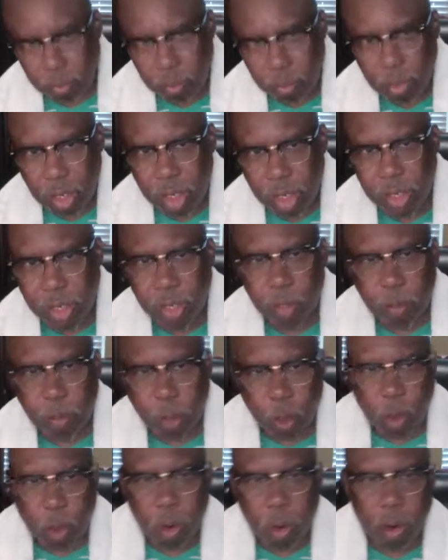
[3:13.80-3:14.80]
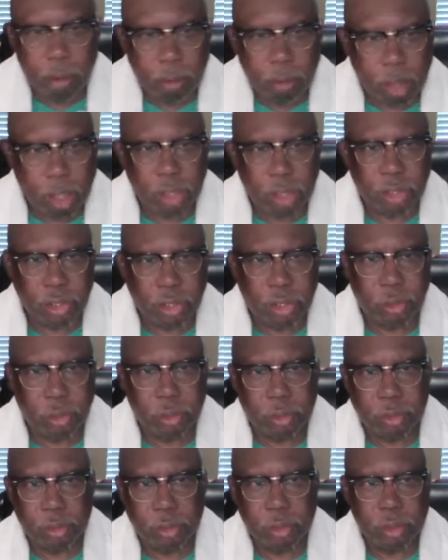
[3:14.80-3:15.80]
and the poor among you.
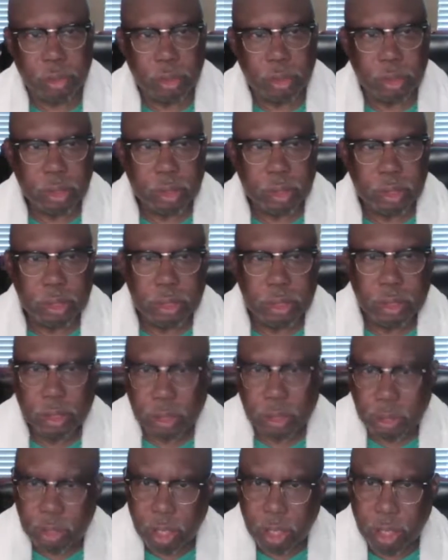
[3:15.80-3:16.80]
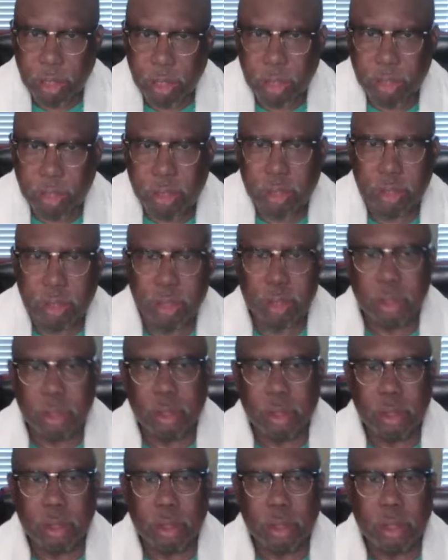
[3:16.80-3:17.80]
Justice.
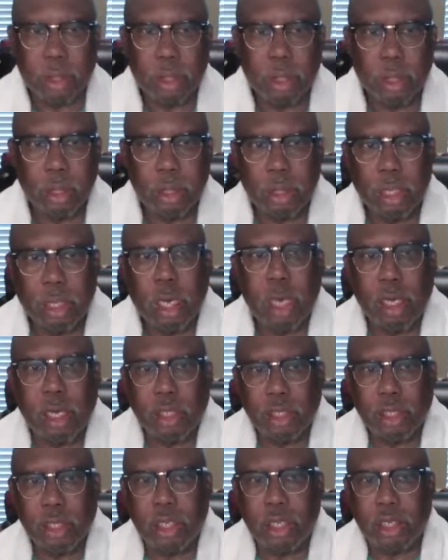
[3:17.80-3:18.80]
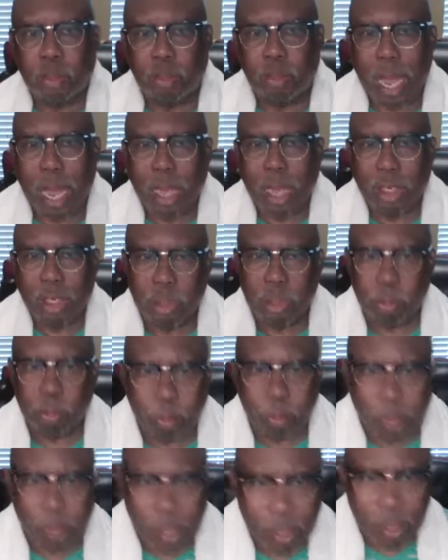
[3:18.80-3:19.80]
The unjust balance
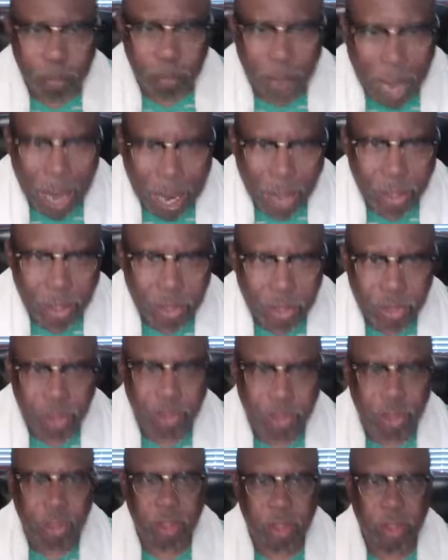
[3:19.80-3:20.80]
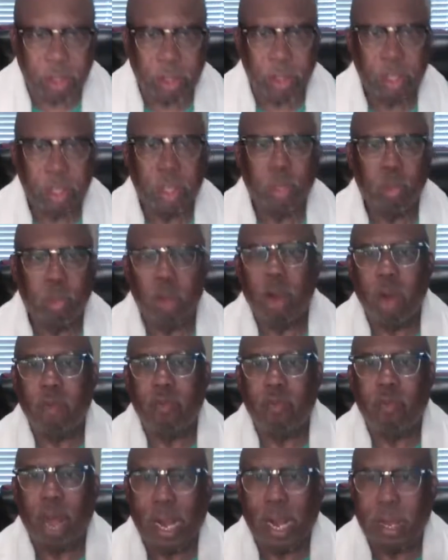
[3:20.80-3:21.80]
being balanced.
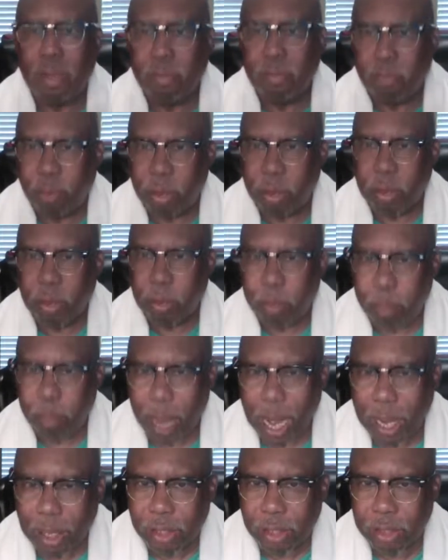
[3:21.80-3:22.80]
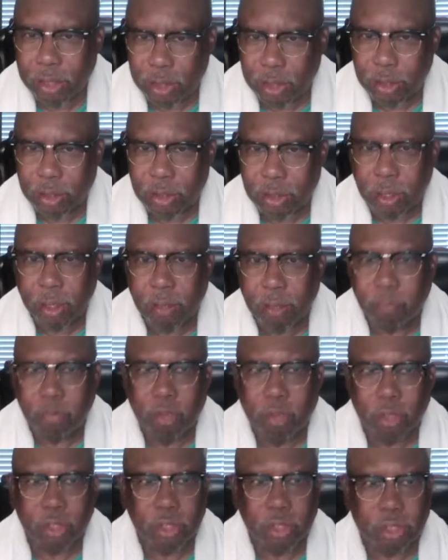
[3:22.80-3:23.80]
We're fighting for the balance of
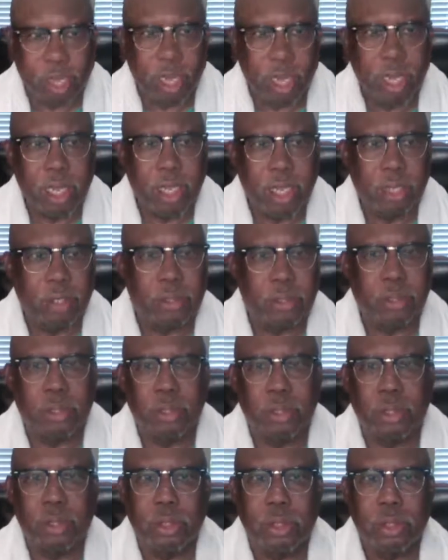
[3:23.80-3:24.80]
the scales